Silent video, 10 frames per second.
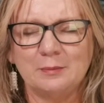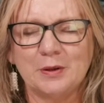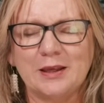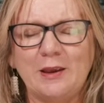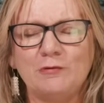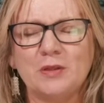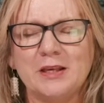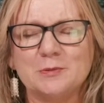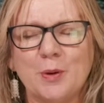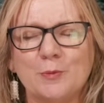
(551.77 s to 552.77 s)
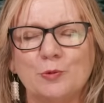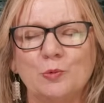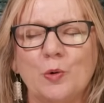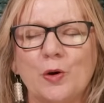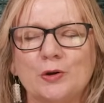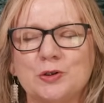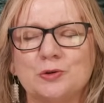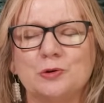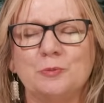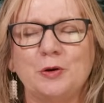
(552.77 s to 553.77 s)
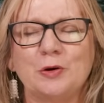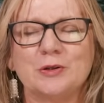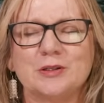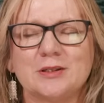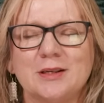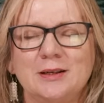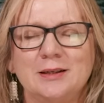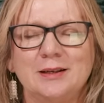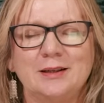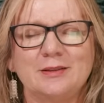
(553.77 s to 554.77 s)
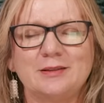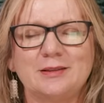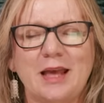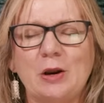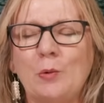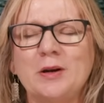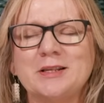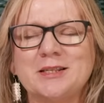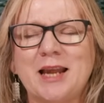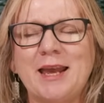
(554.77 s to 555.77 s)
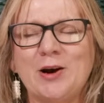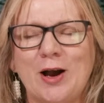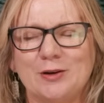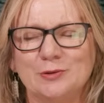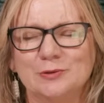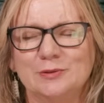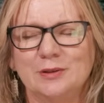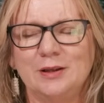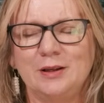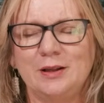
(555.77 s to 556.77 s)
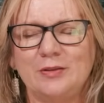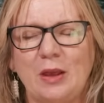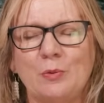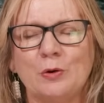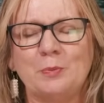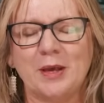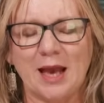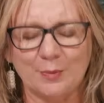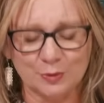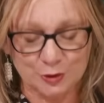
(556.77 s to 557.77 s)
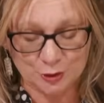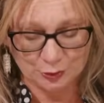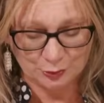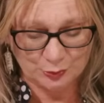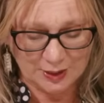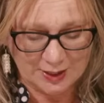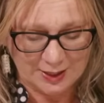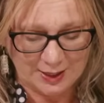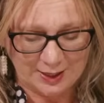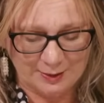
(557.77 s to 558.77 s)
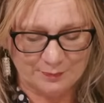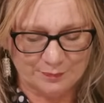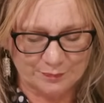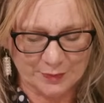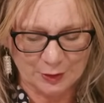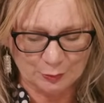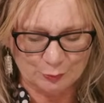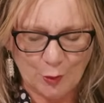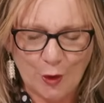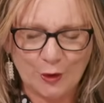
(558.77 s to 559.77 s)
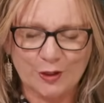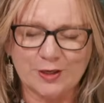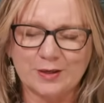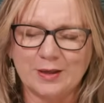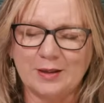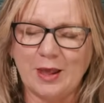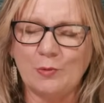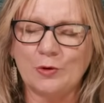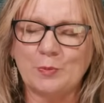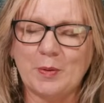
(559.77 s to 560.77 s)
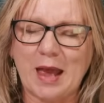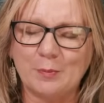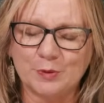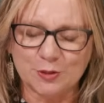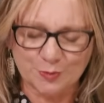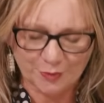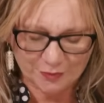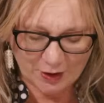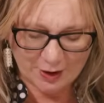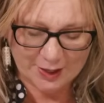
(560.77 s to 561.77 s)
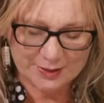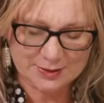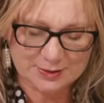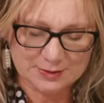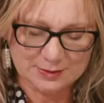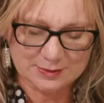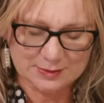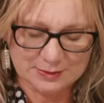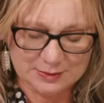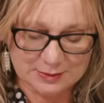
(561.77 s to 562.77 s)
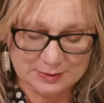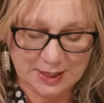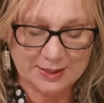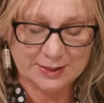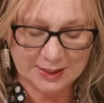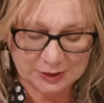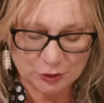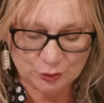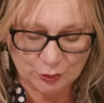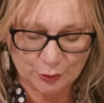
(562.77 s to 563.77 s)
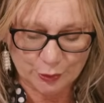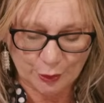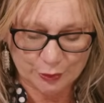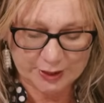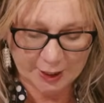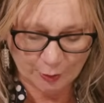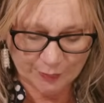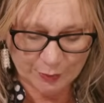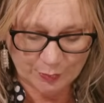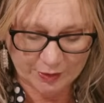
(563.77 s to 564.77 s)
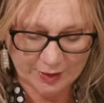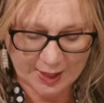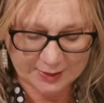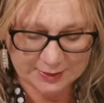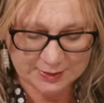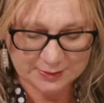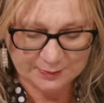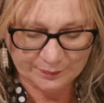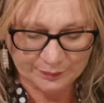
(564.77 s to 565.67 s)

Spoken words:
But give these people work too, because they don't want to stay idle. They want to be able to work. They want to be able to provide. They need you, Lord, though, to help them with that.